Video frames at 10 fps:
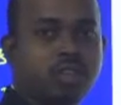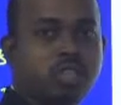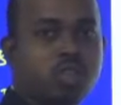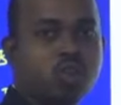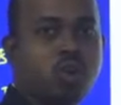
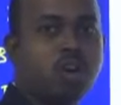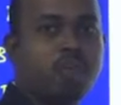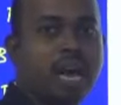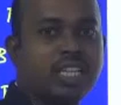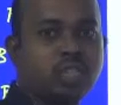is not
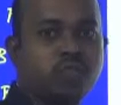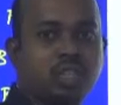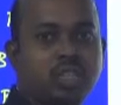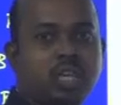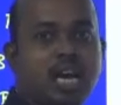matching
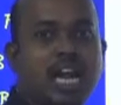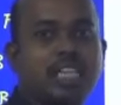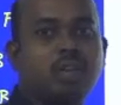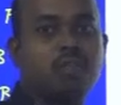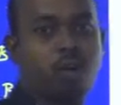with
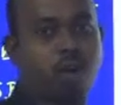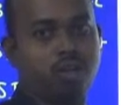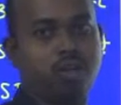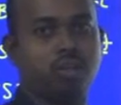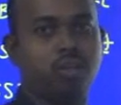another
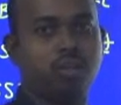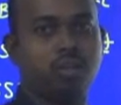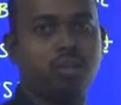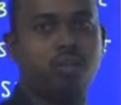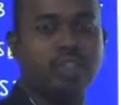block
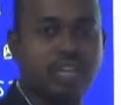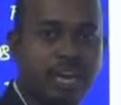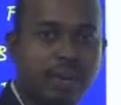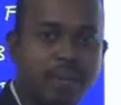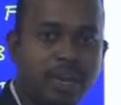with
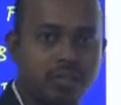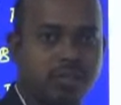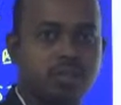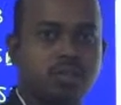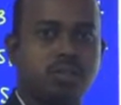
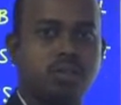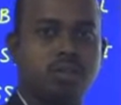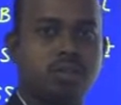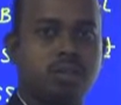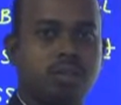impedance.
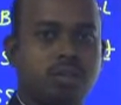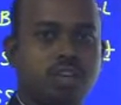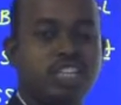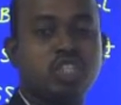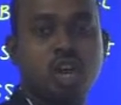
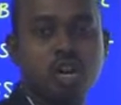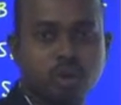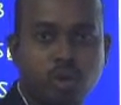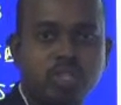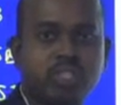It is not
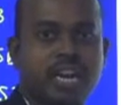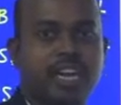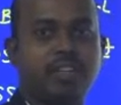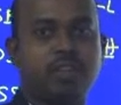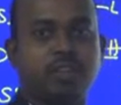
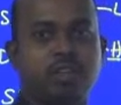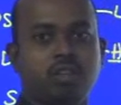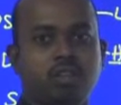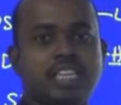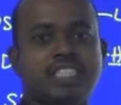coincide.
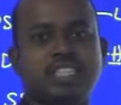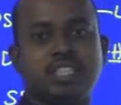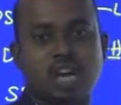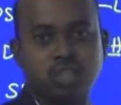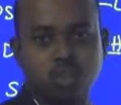There is a
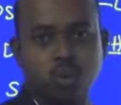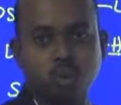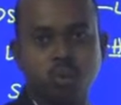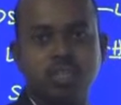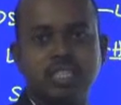chance to
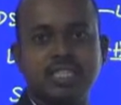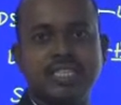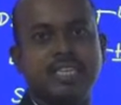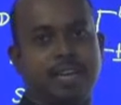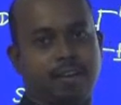losing the
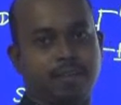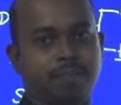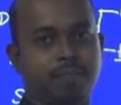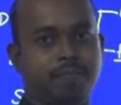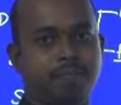signal.
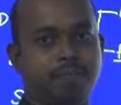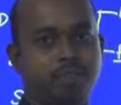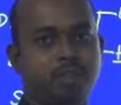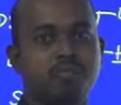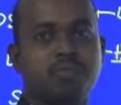
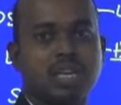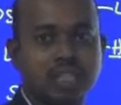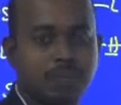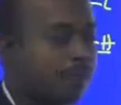For that